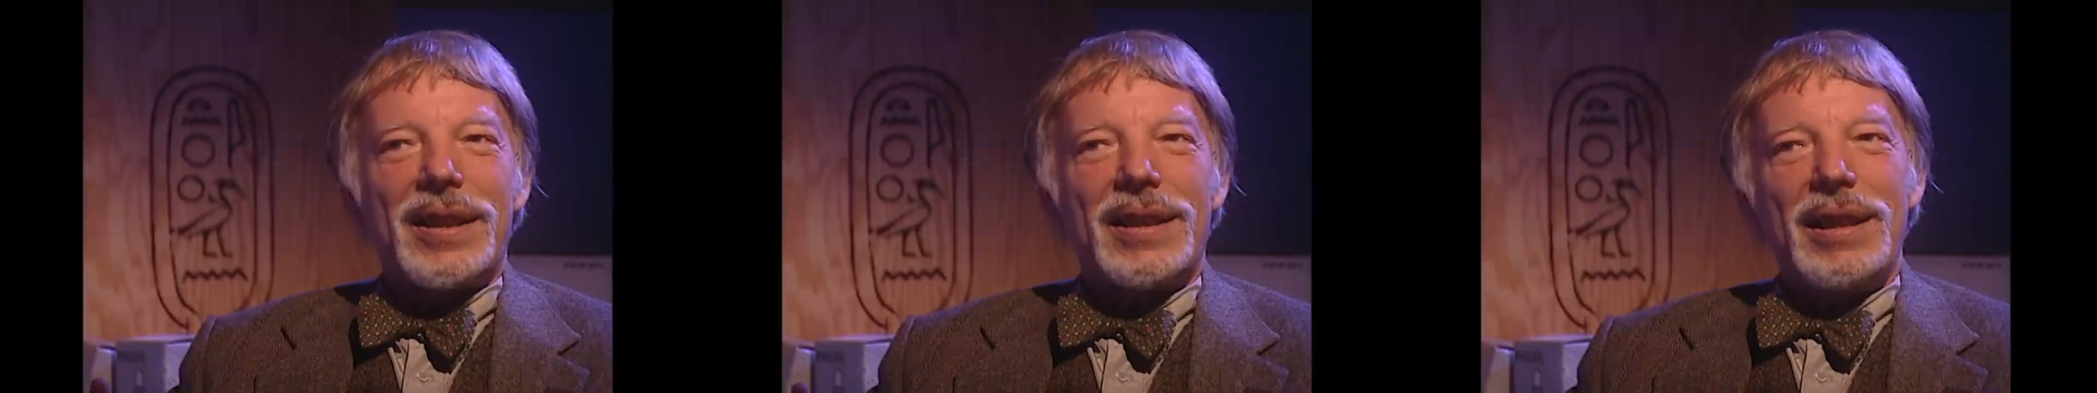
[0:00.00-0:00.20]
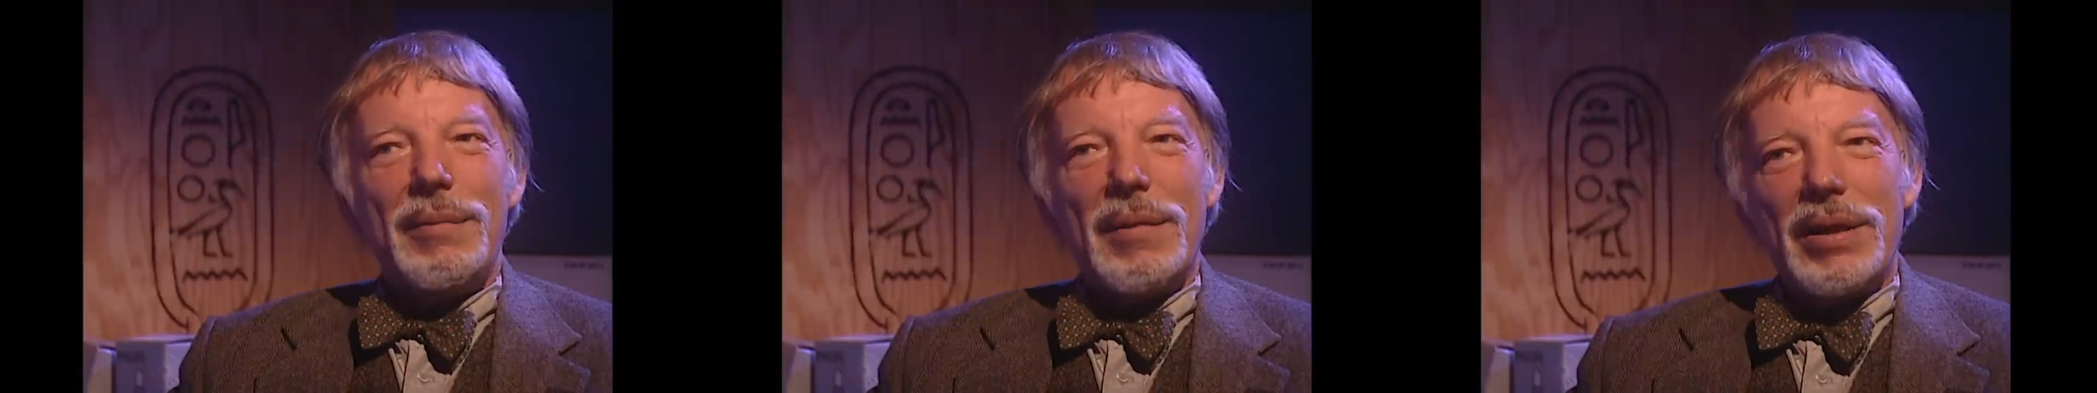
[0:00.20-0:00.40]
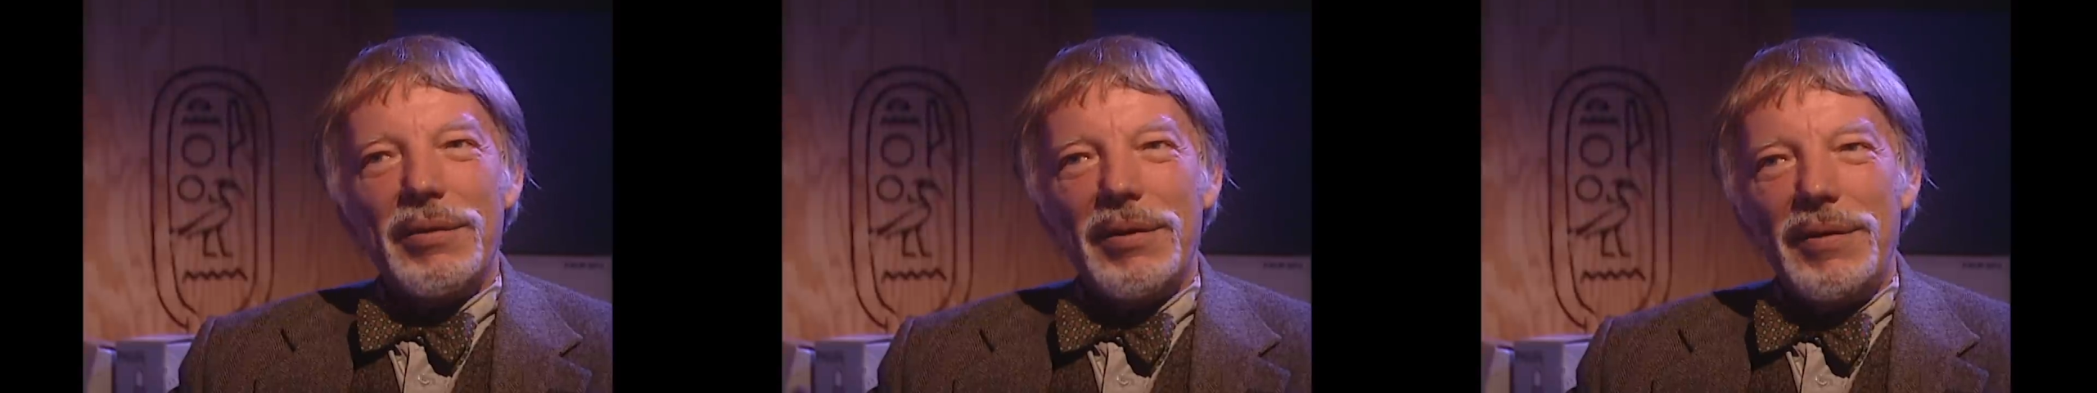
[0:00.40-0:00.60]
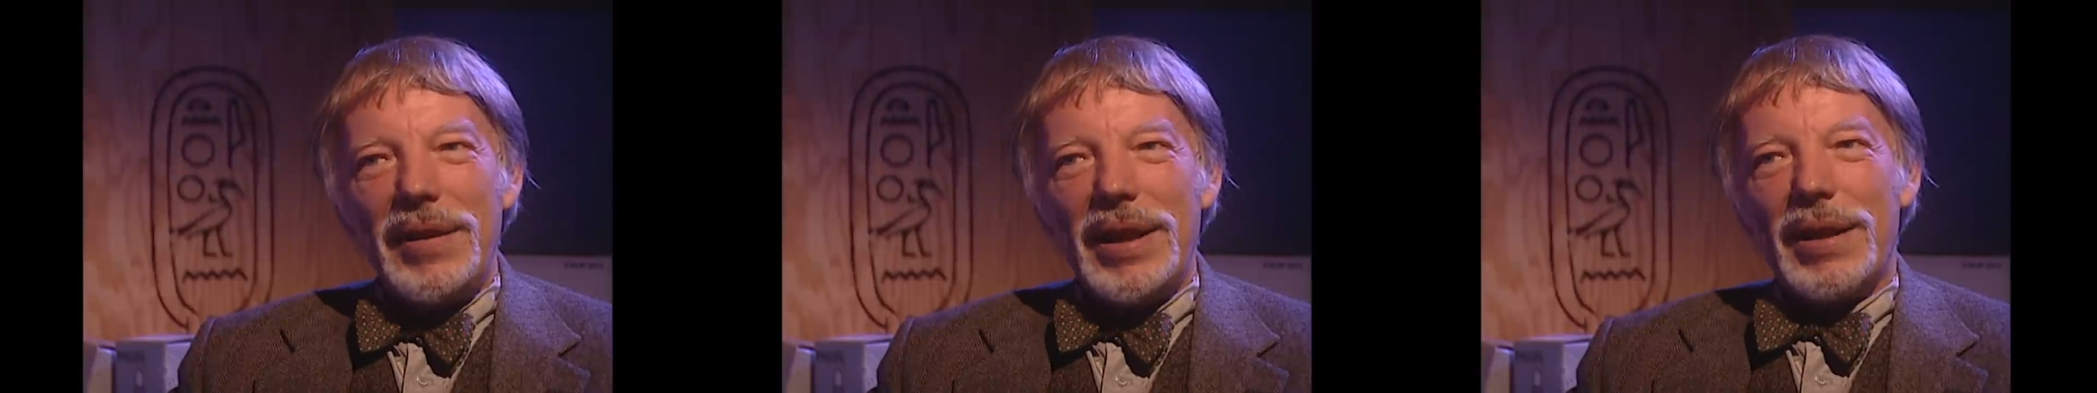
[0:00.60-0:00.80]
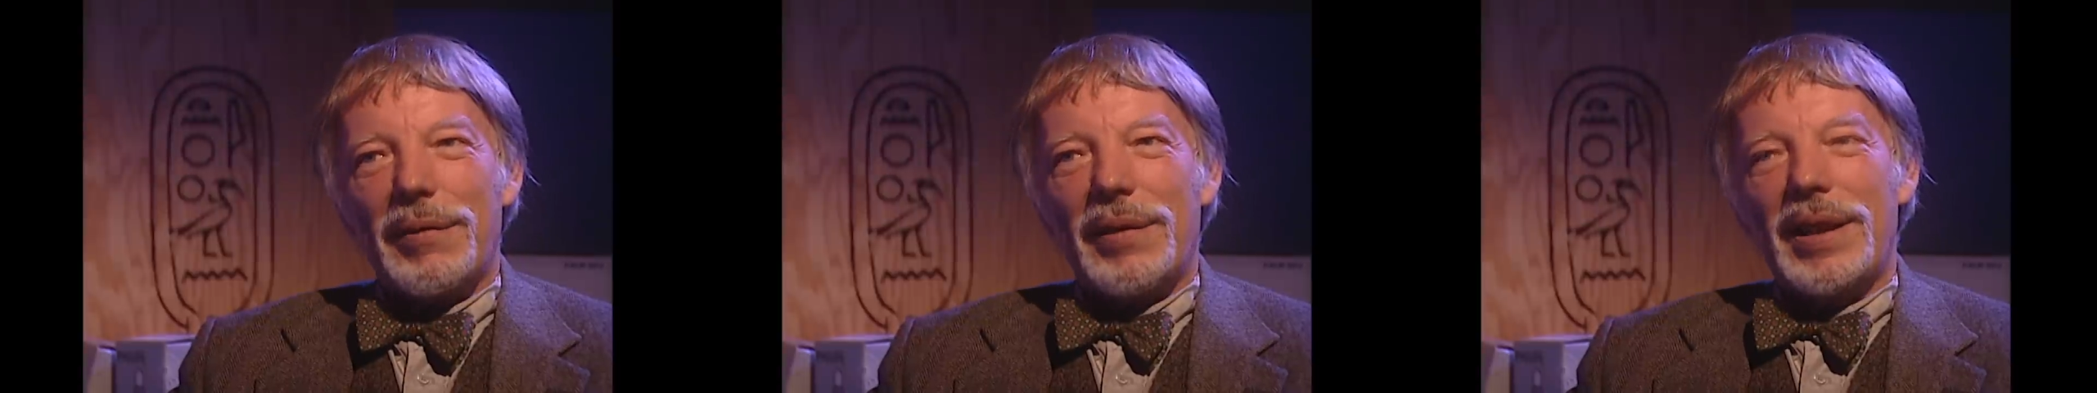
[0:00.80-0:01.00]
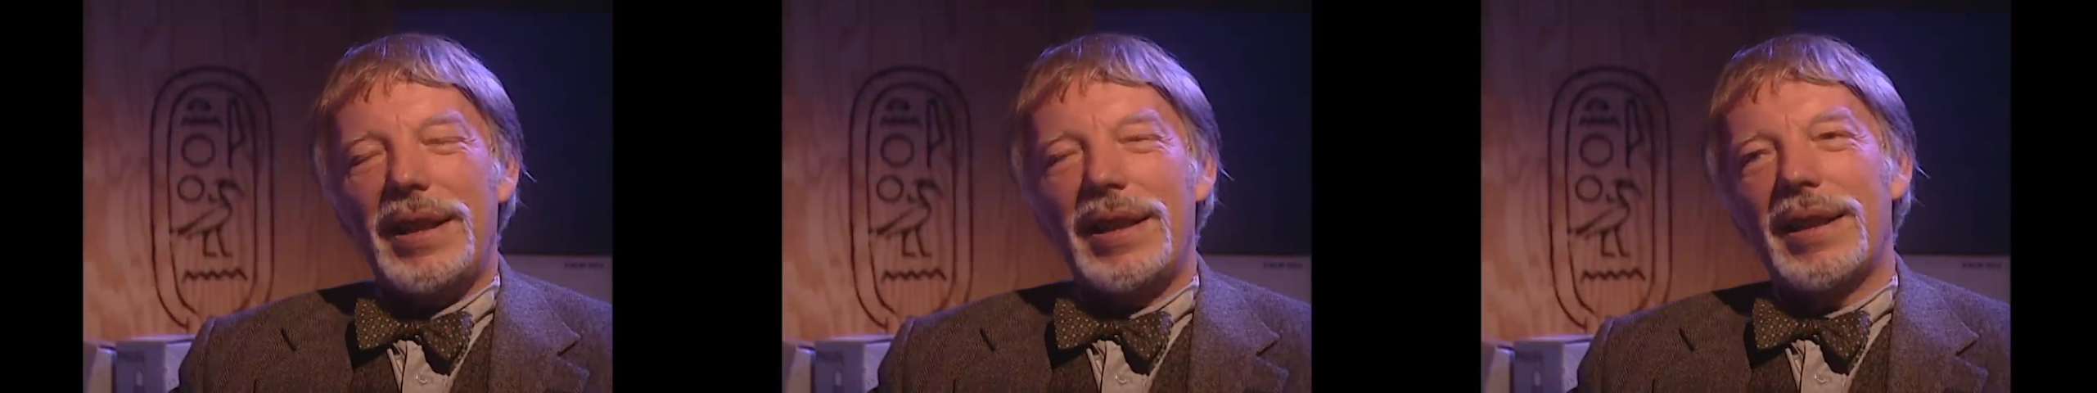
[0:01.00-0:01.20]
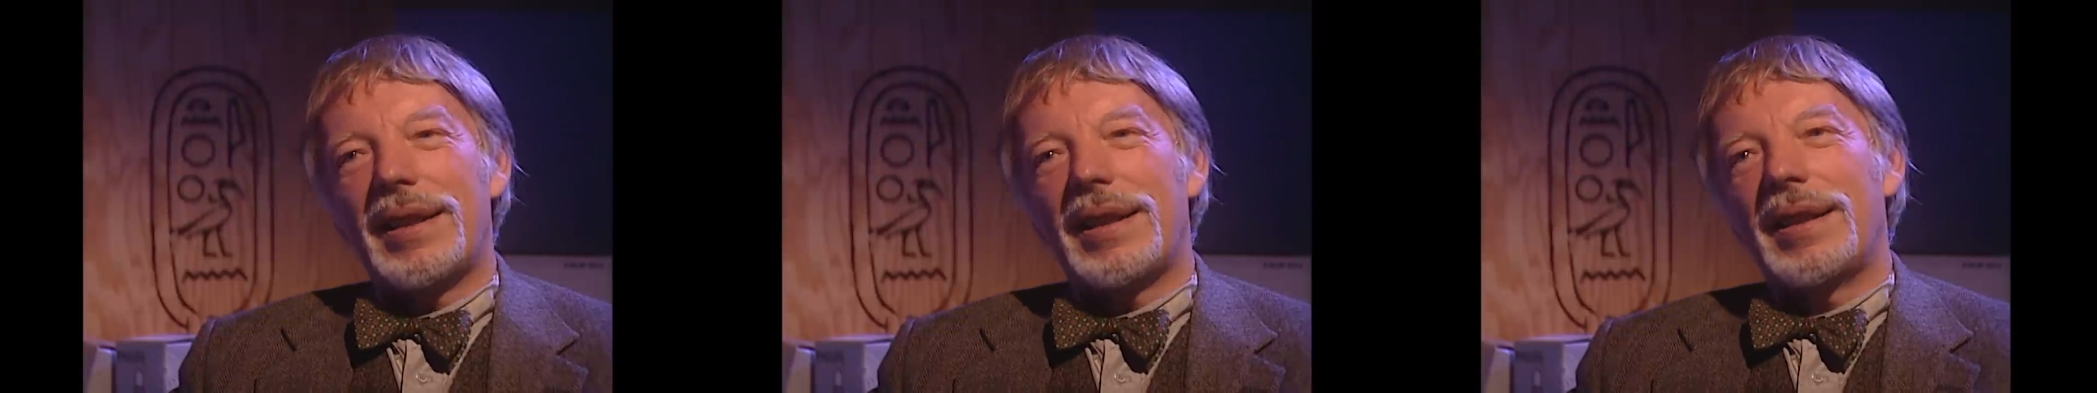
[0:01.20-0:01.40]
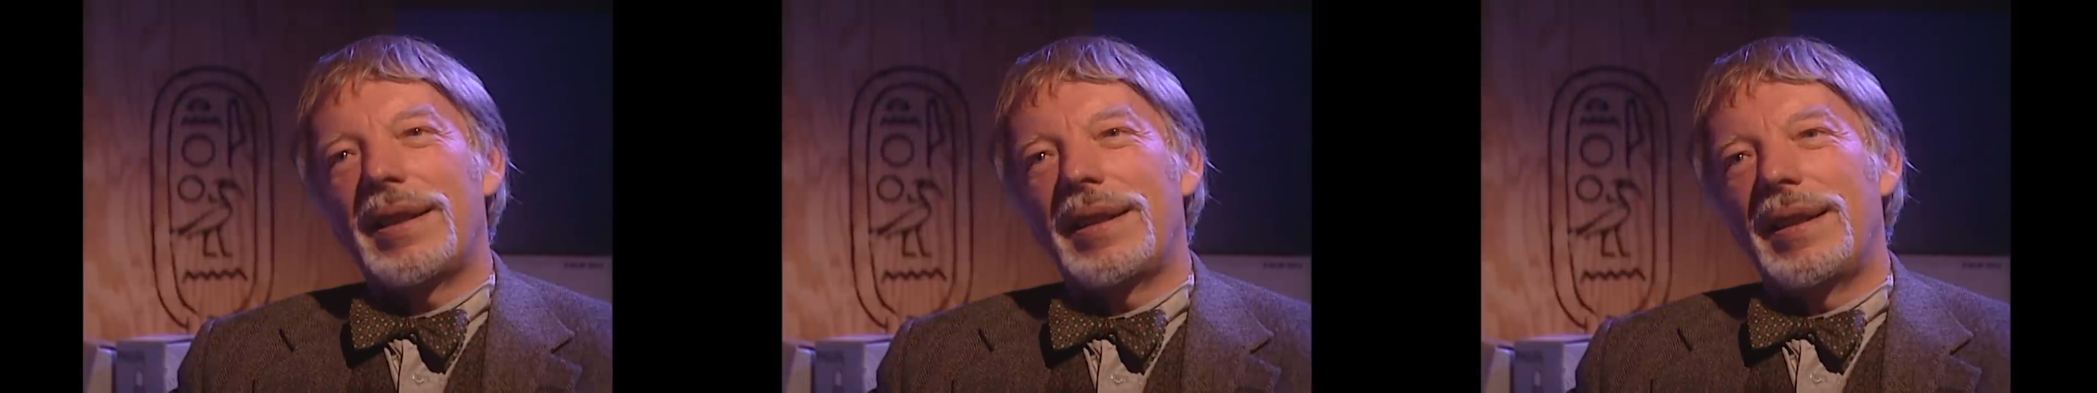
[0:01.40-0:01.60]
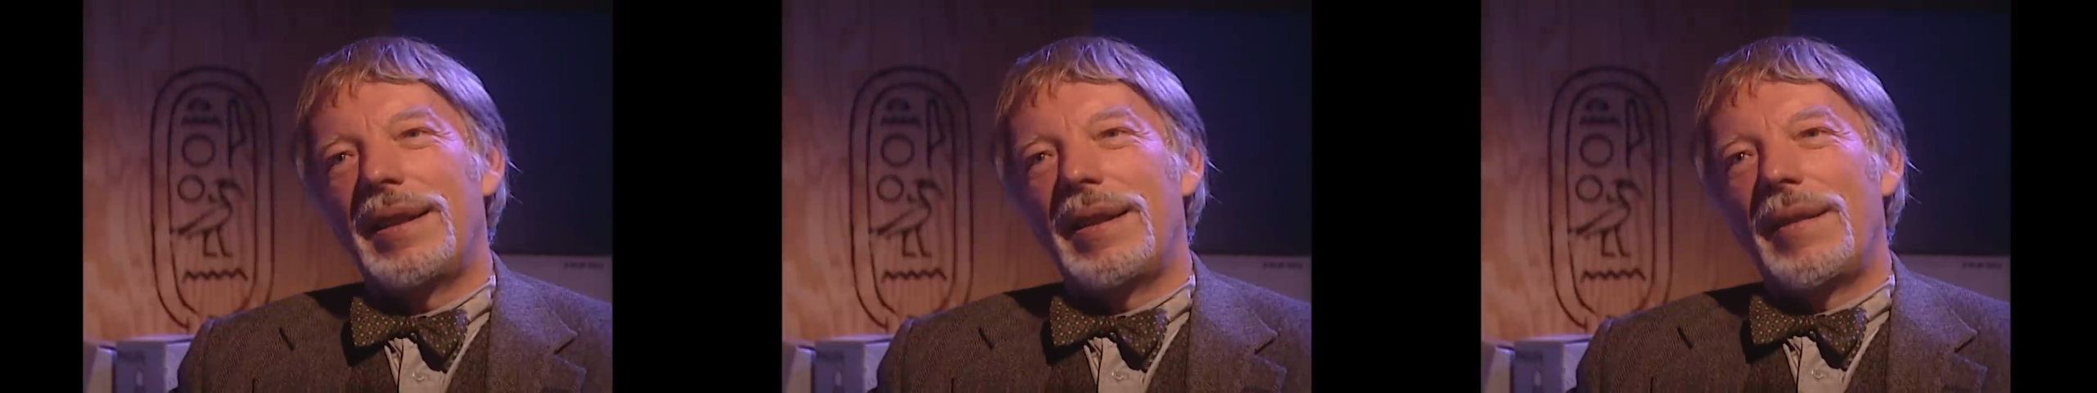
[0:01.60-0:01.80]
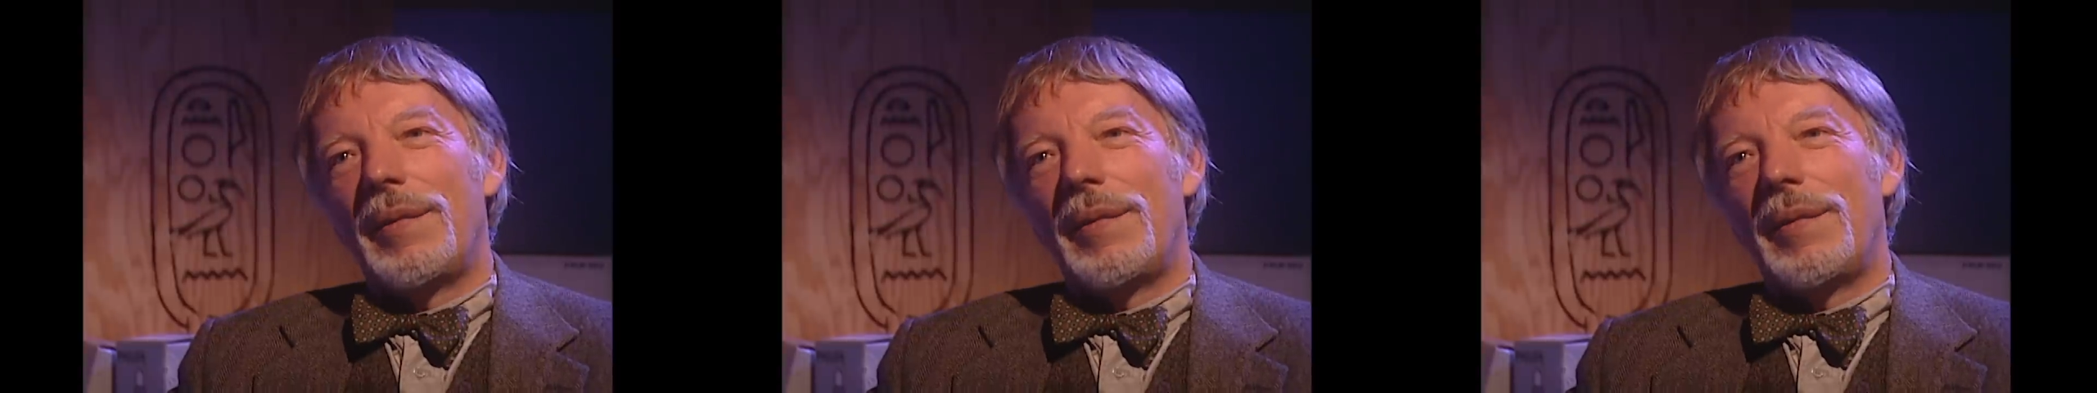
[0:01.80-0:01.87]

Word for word: now once again worshipped,